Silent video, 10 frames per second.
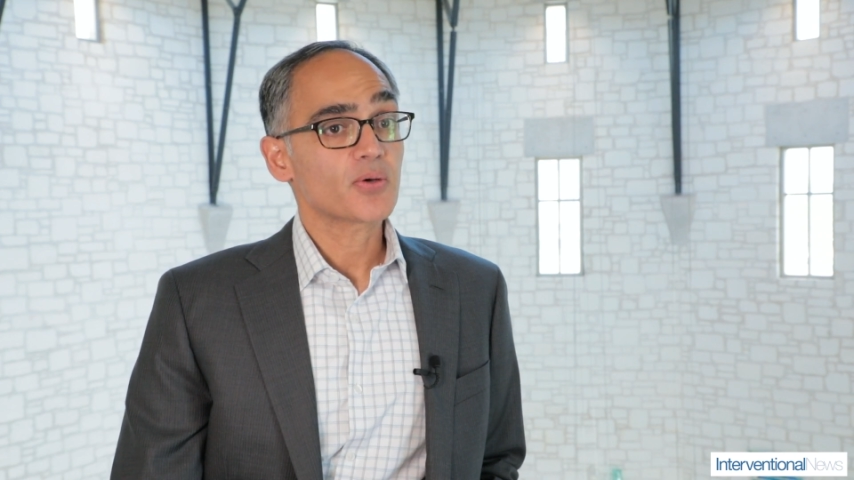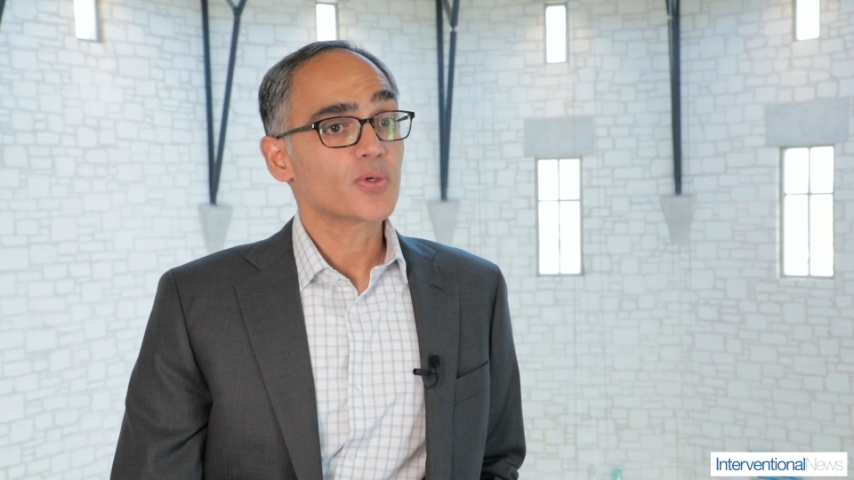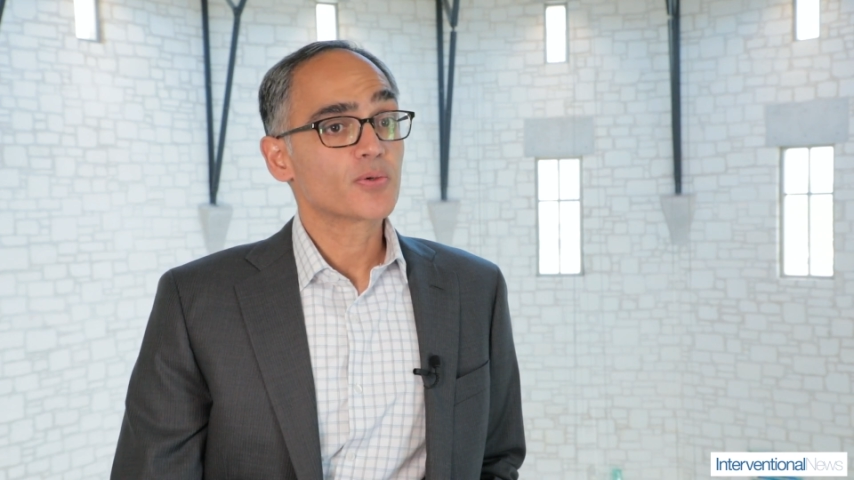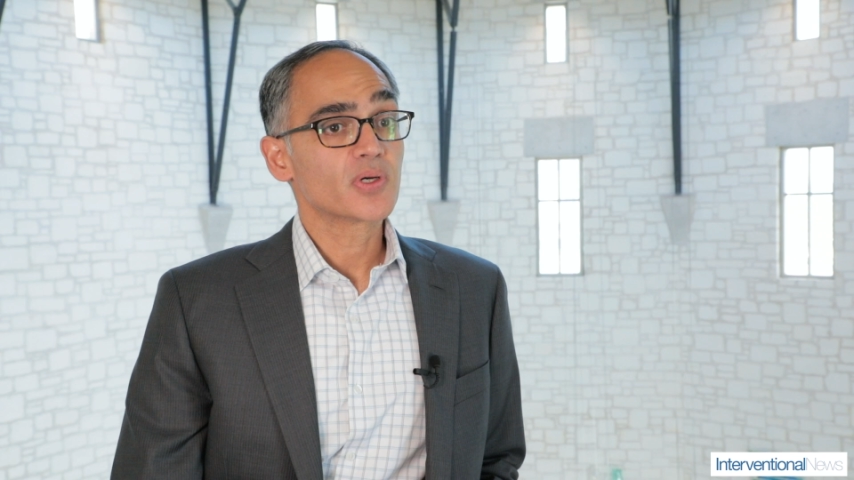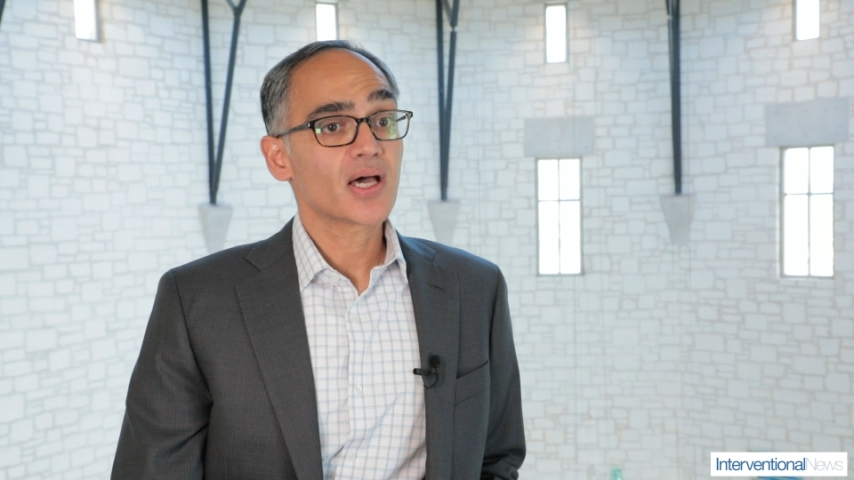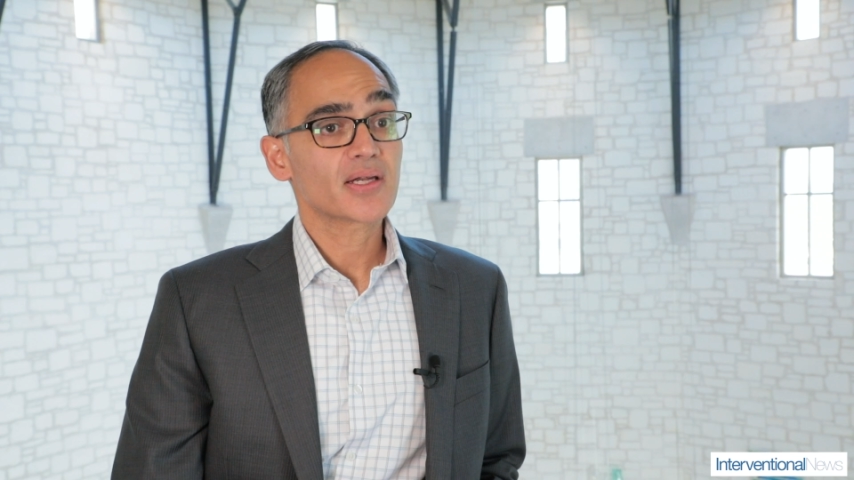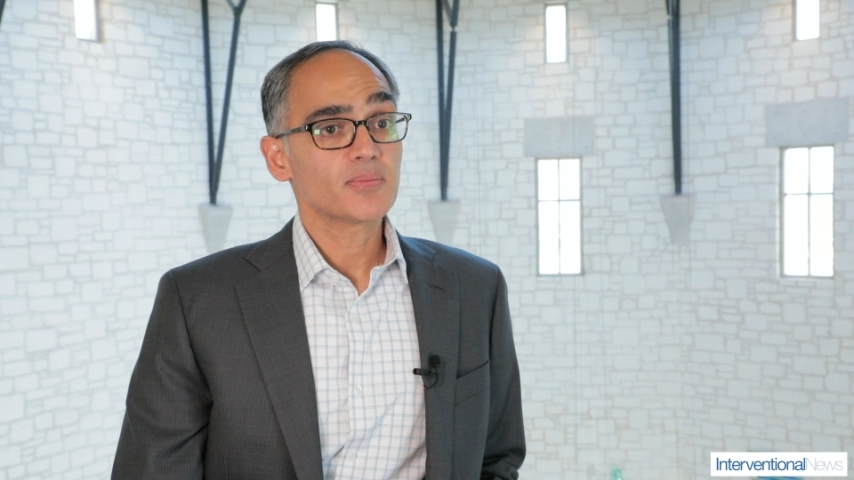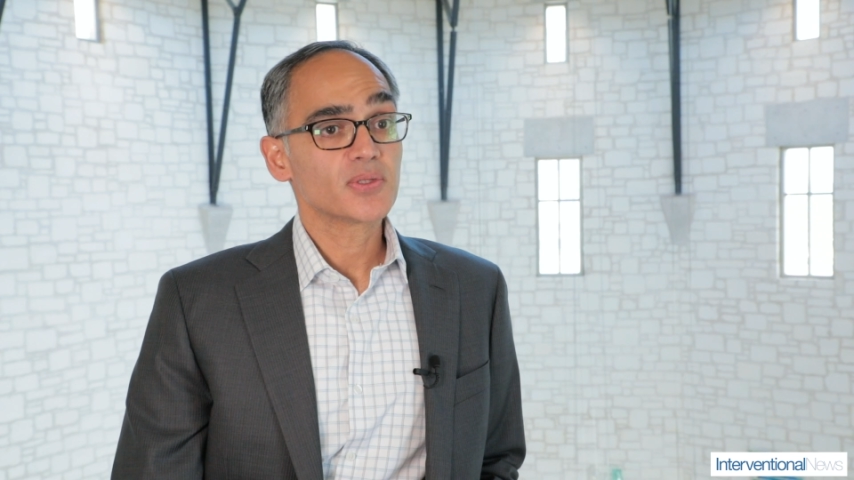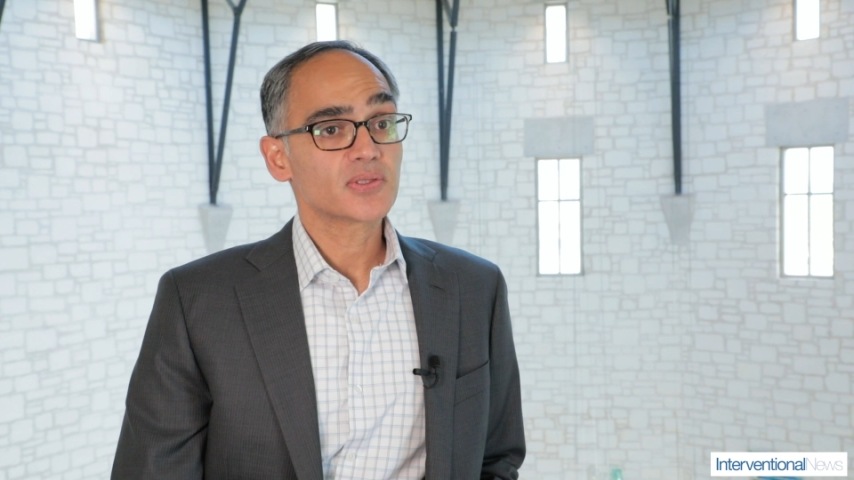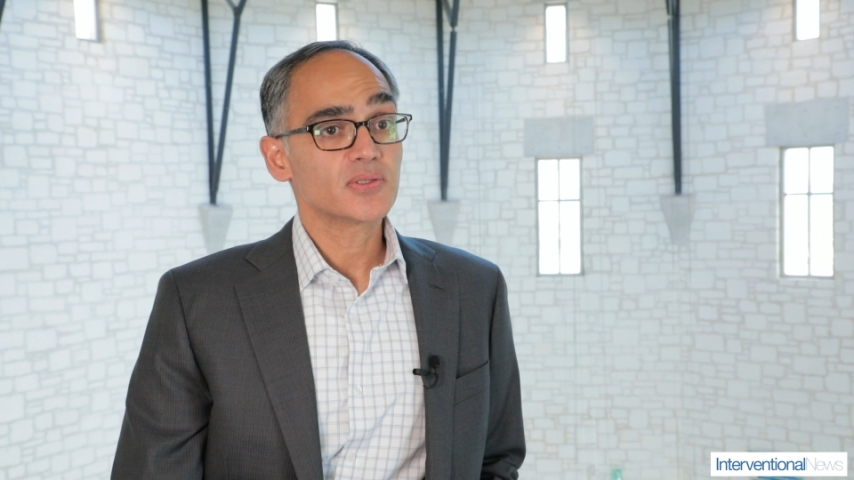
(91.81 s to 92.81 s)
that we were not
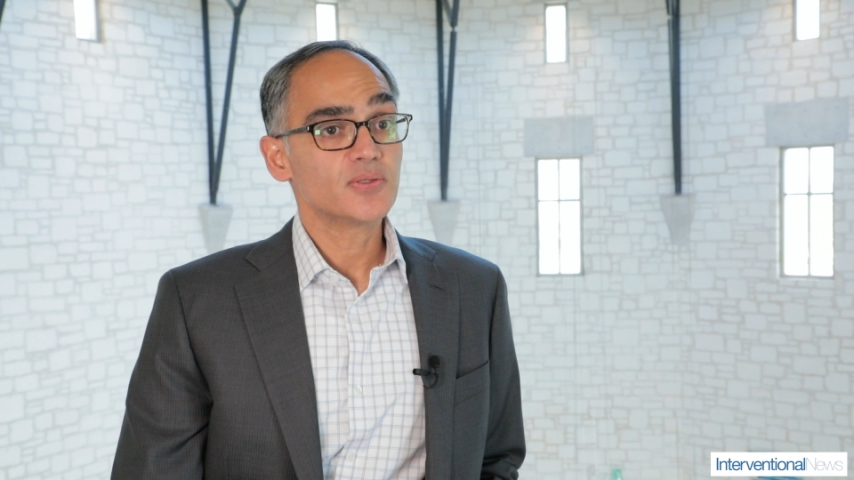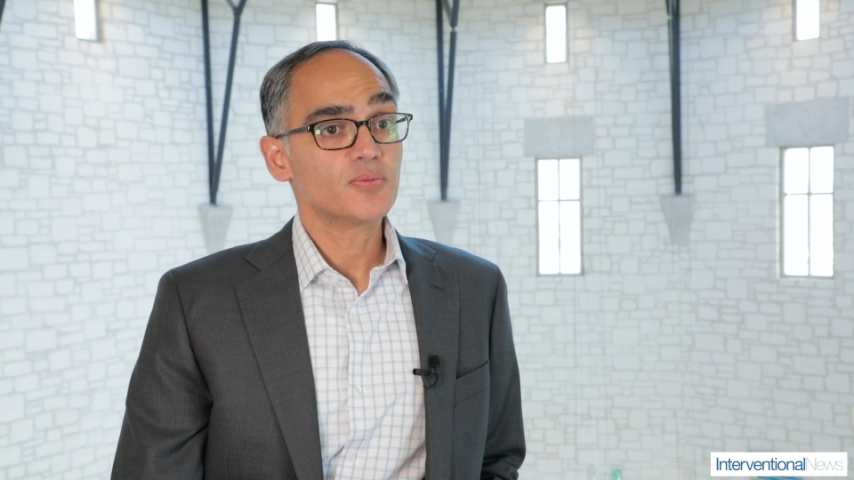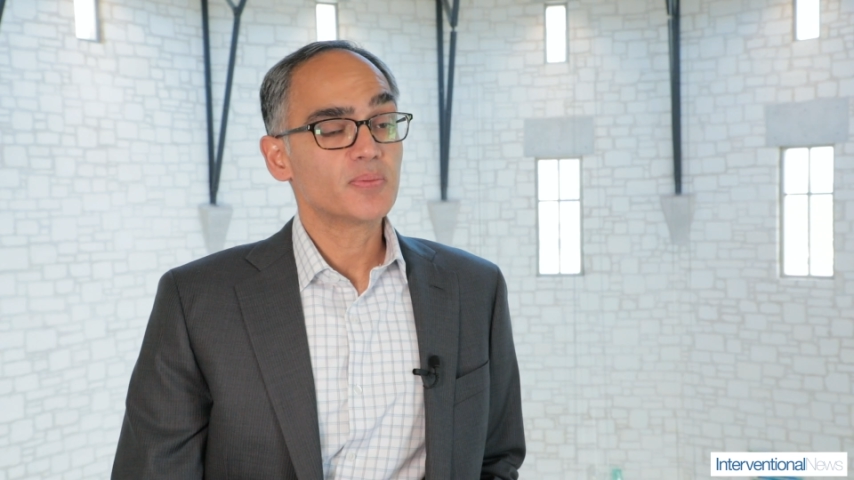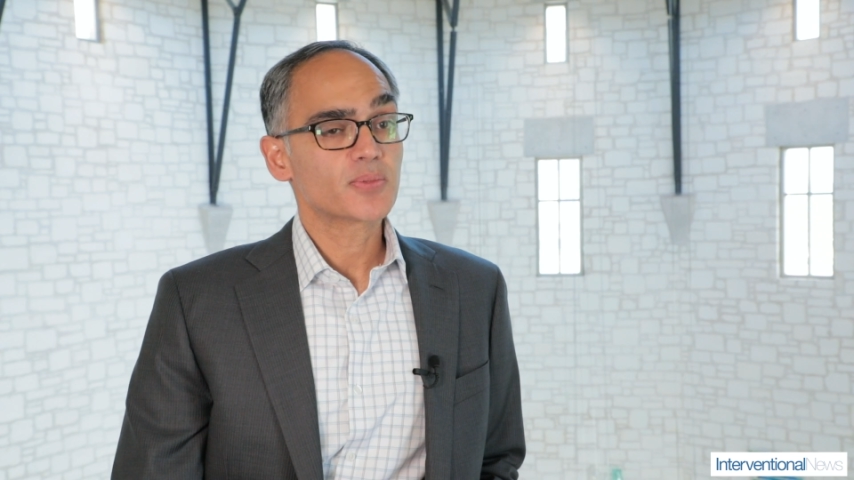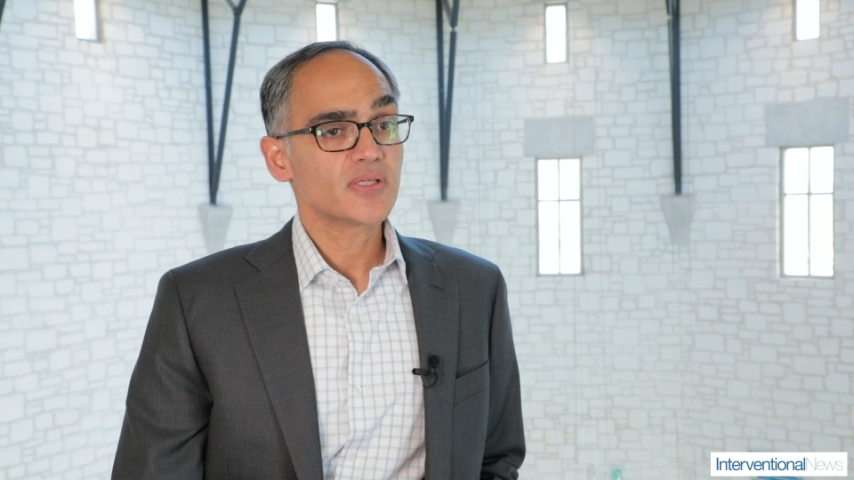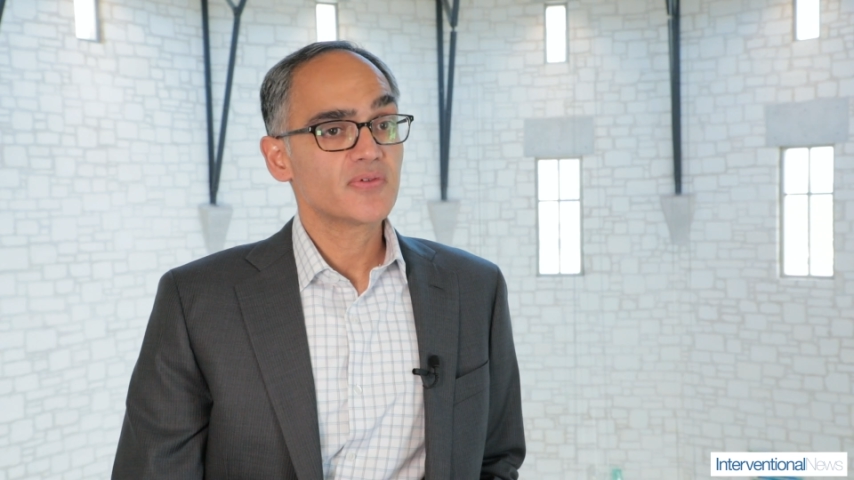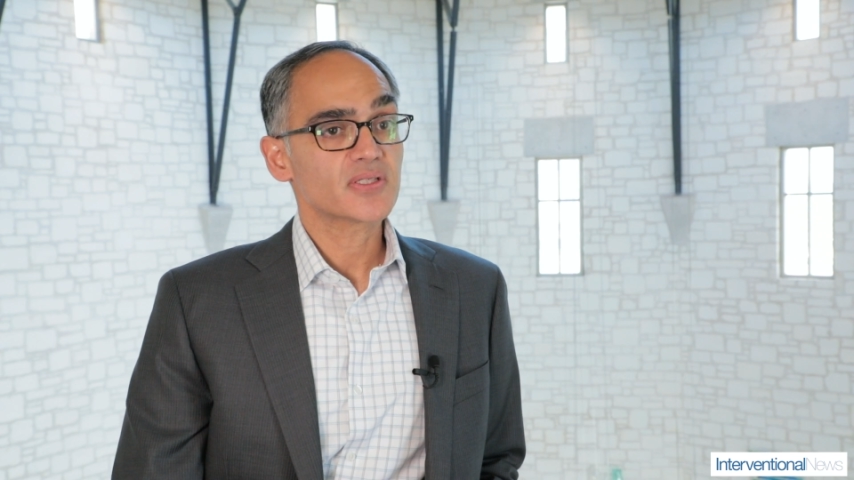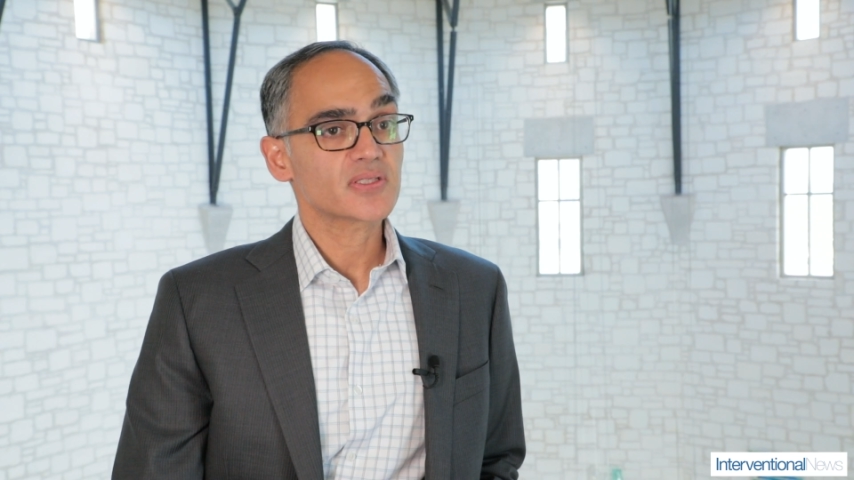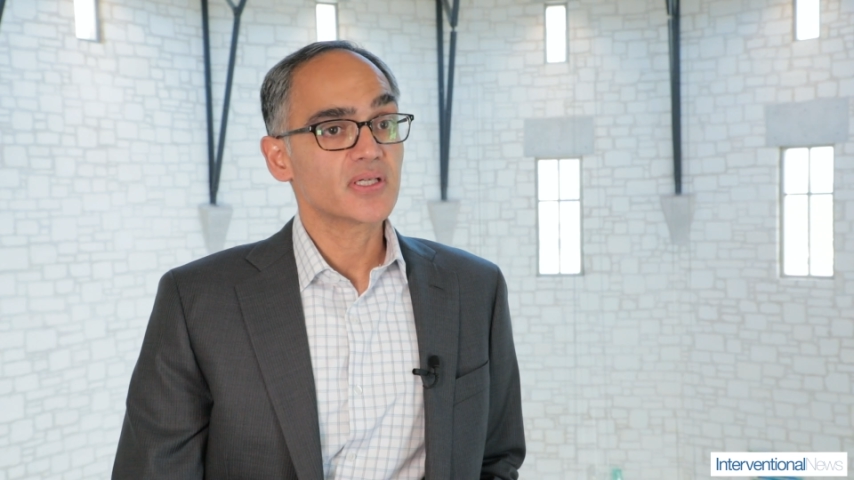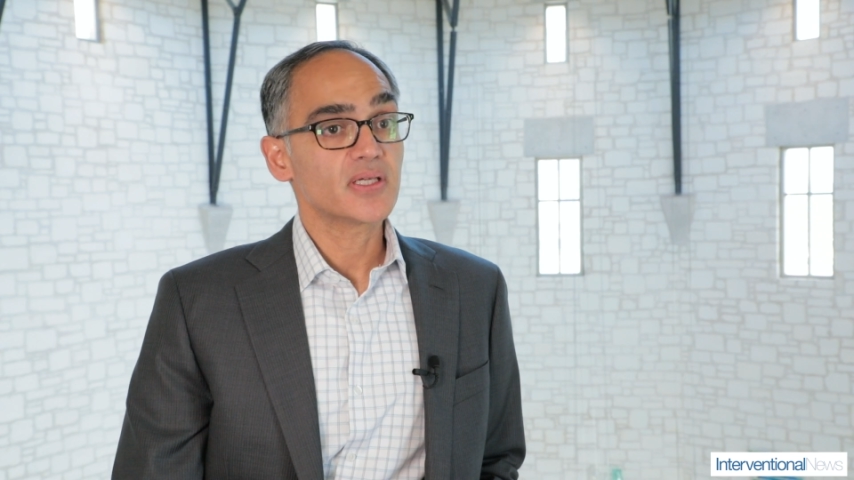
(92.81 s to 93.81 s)
able to do
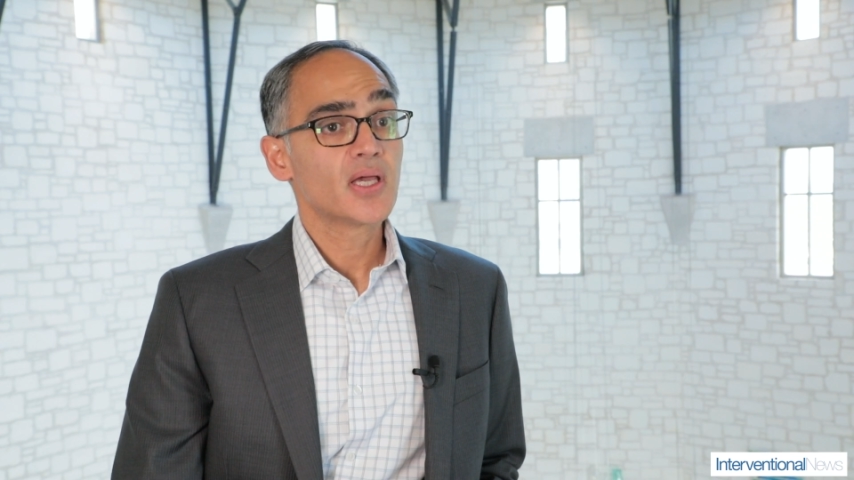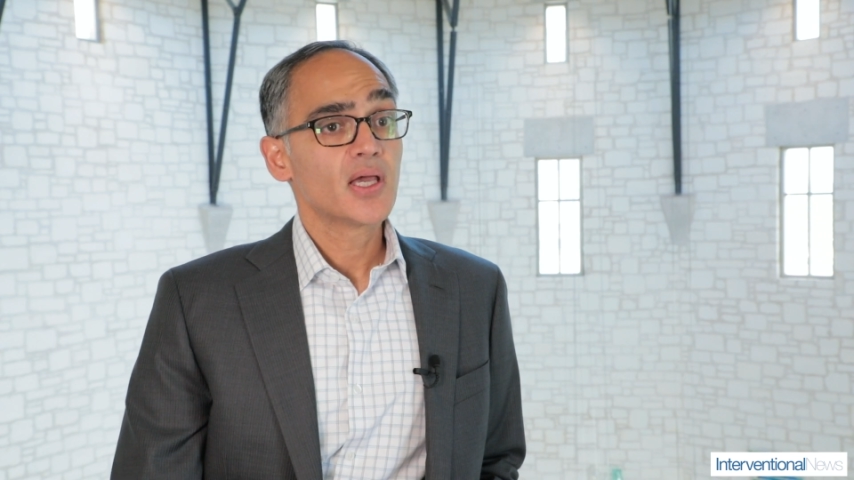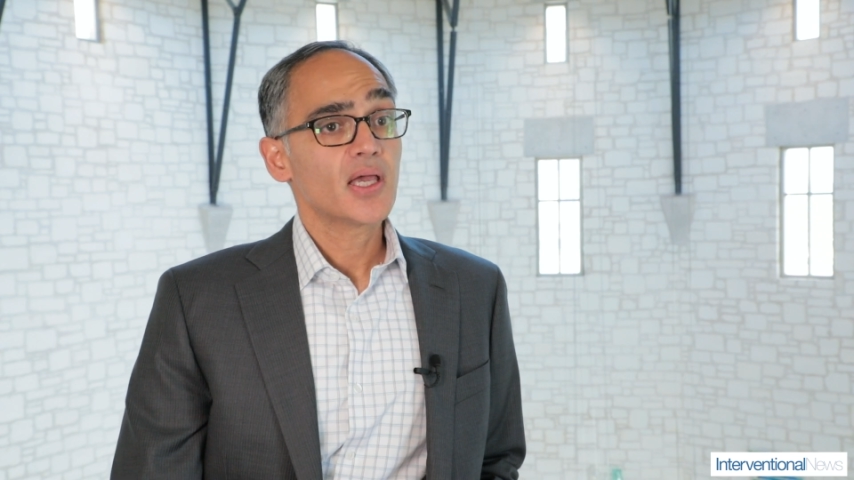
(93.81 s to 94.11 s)
previously,